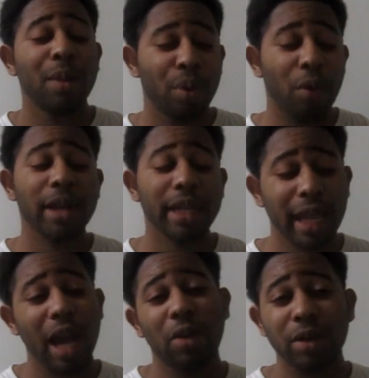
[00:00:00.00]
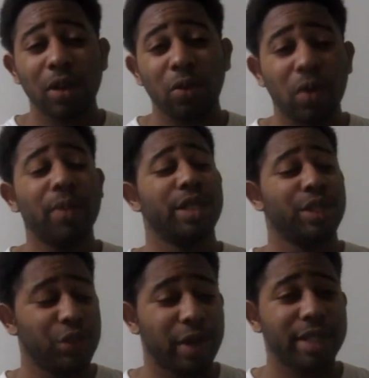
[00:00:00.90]
Pointing out a woman's
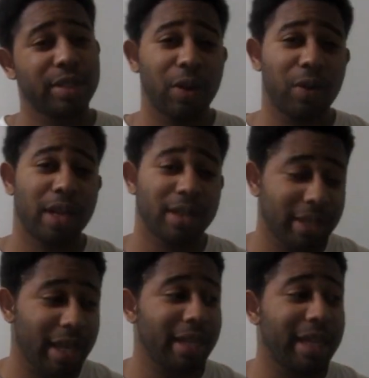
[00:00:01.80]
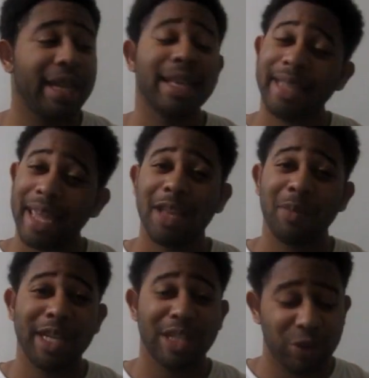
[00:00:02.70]
dress code and saying that it can
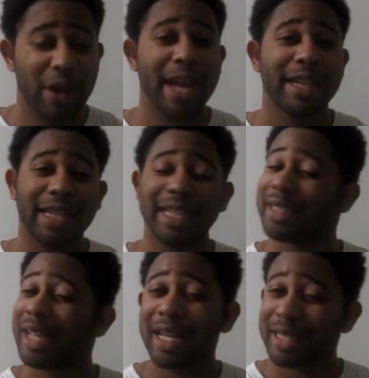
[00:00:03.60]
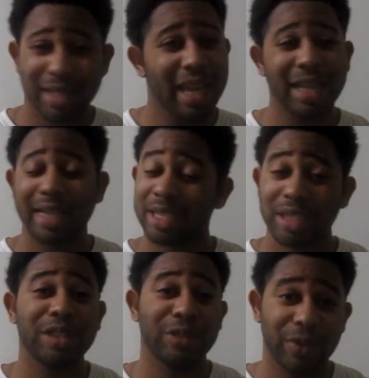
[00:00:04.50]
be distracting is not saying that
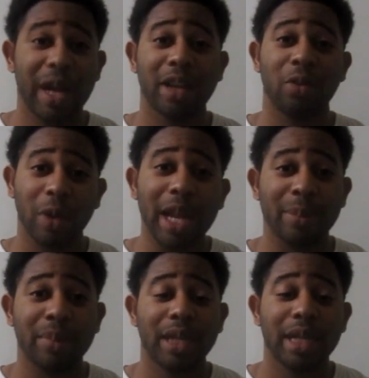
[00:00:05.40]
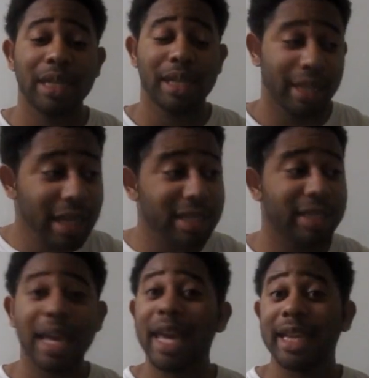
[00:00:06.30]
she's inviting rape. It is
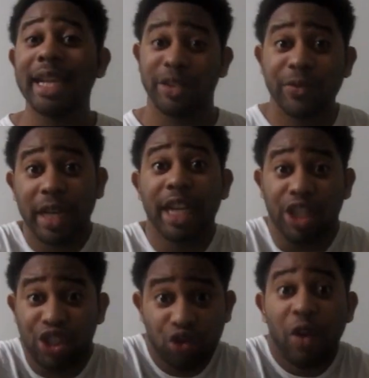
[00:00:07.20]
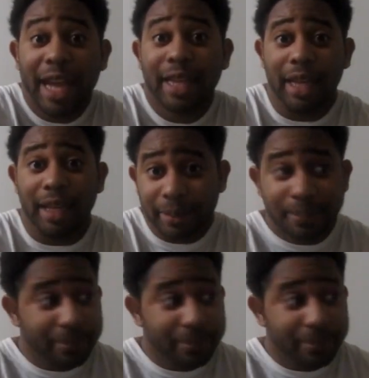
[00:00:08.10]
saying that it's fucking distracting.